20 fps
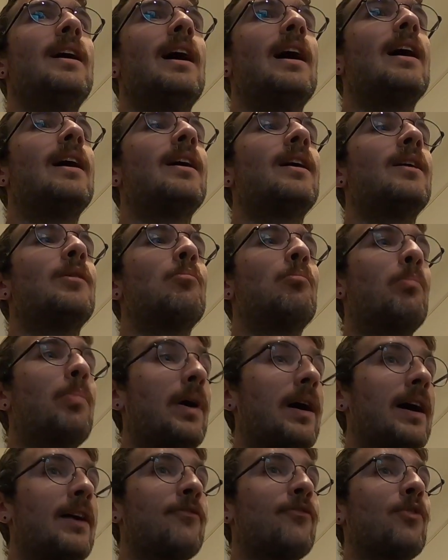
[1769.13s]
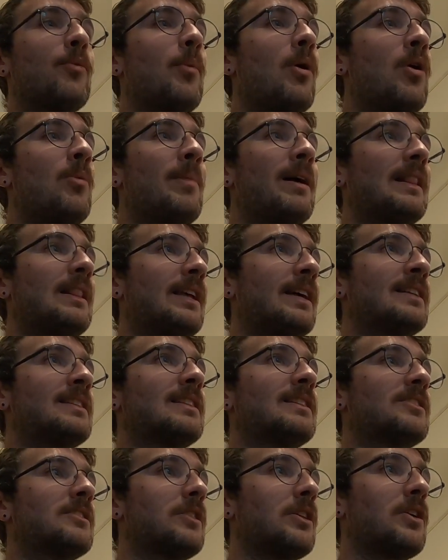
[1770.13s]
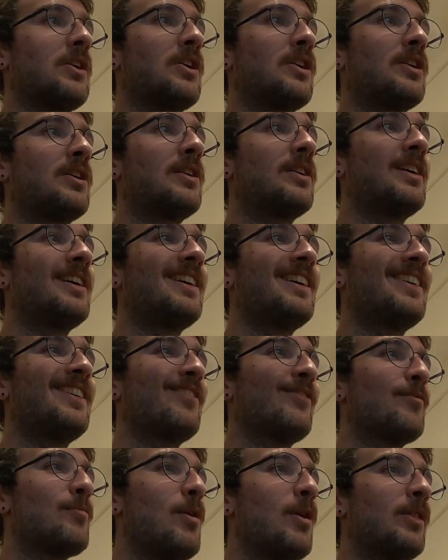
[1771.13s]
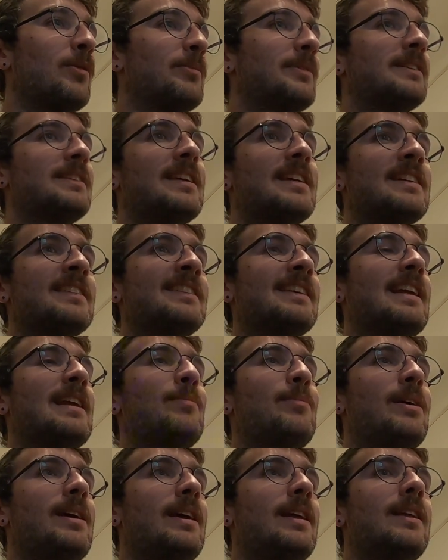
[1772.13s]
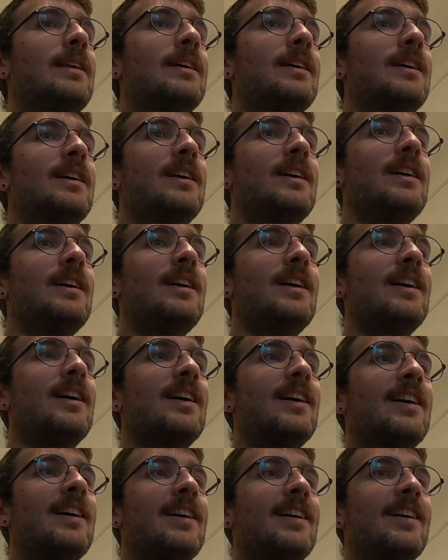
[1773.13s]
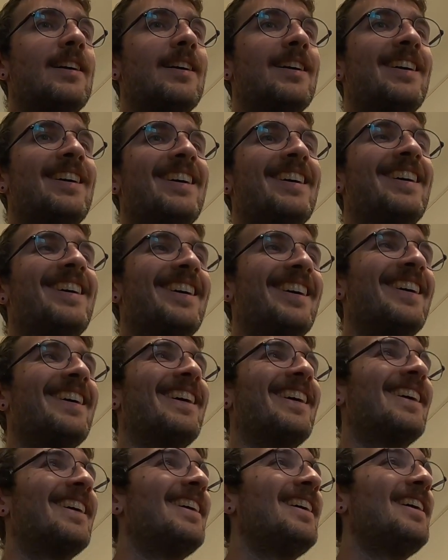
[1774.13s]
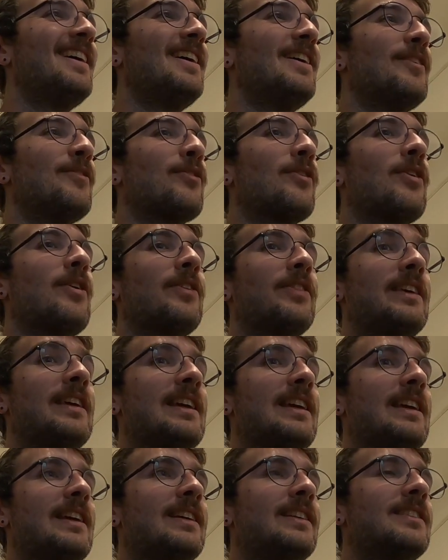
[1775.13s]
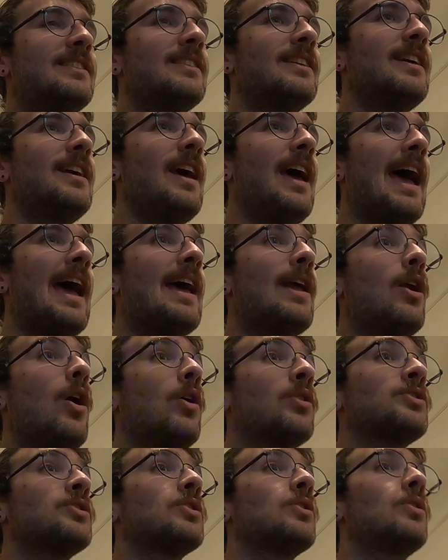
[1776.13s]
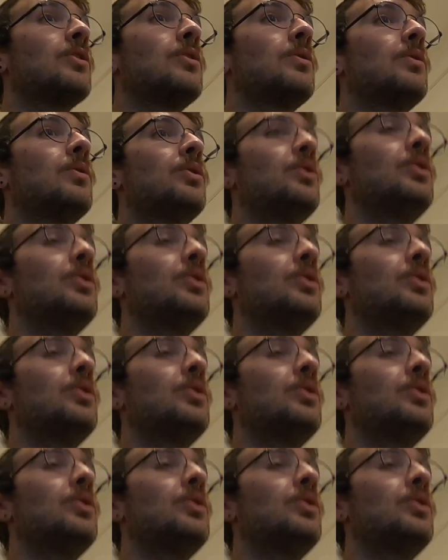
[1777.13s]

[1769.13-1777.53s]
But from all my lessons learned, from all the mistakes that I made for all these, and also